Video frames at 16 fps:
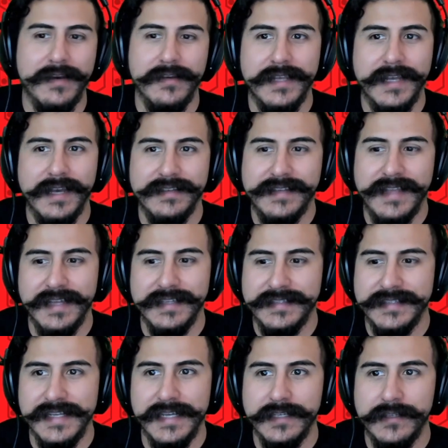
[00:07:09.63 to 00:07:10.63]
You guys can't
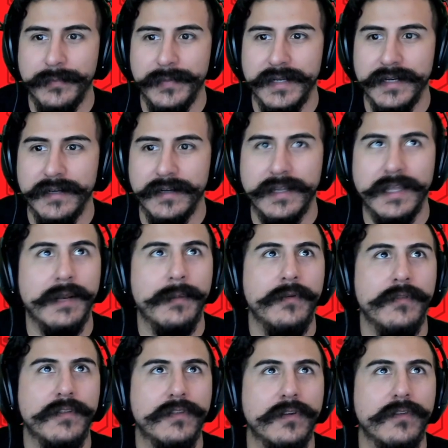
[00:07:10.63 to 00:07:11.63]
see it, but can I move
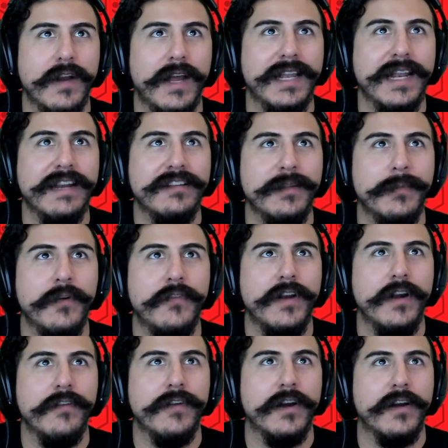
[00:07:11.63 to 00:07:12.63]
this over? I can actually move it
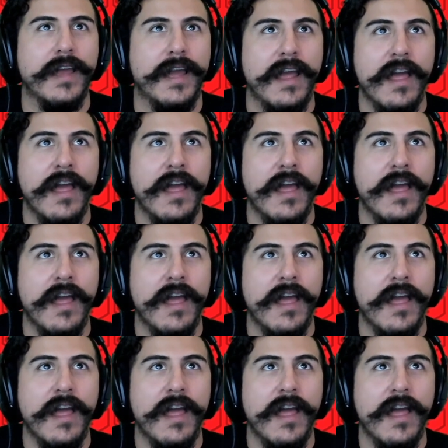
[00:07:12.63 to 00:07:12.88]
over. Okay,